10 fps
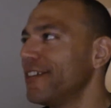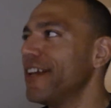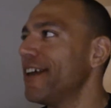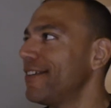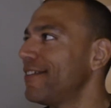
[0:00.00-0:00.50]

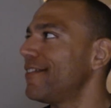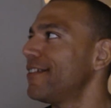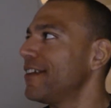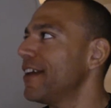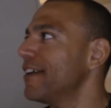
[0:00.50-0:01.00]

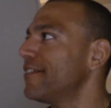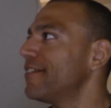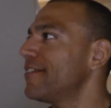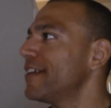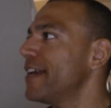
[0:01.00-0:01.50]

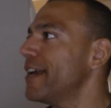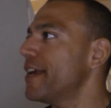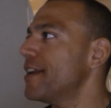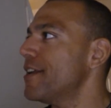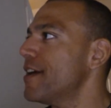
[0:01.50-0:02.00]
Yes.
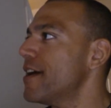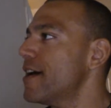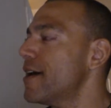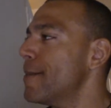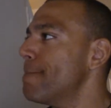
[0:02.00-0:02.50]
And
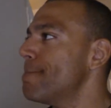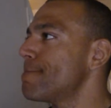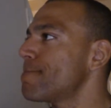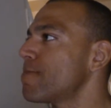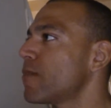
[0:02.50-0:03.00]

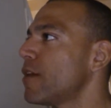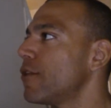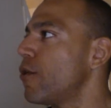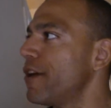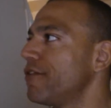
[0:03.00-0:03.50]

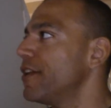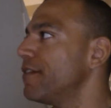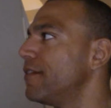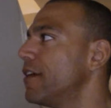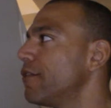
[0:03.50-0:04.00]
the question
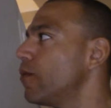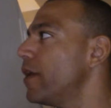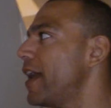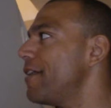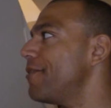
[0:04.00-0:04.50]
is, does
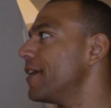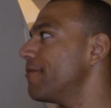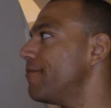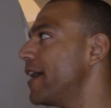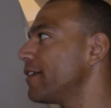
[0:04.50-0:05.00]
what I think
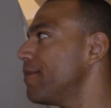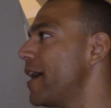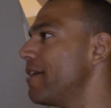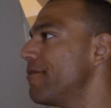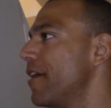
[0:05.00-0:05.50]
affect
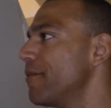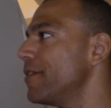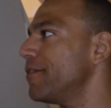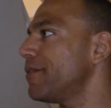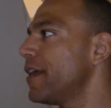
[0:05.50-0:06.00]
my
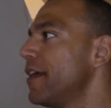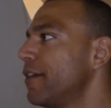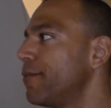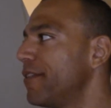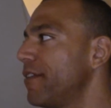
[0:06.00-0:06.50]
environment,
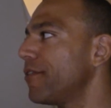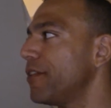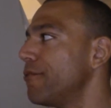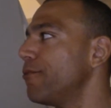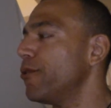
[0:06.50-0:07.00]

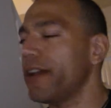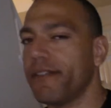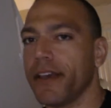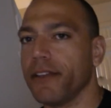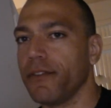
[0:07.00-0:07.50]
specifically the food I
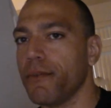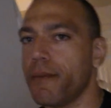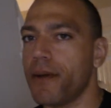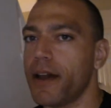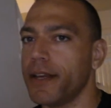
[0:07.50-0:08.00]
take into my
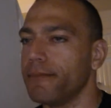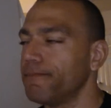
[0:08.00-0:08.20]
body?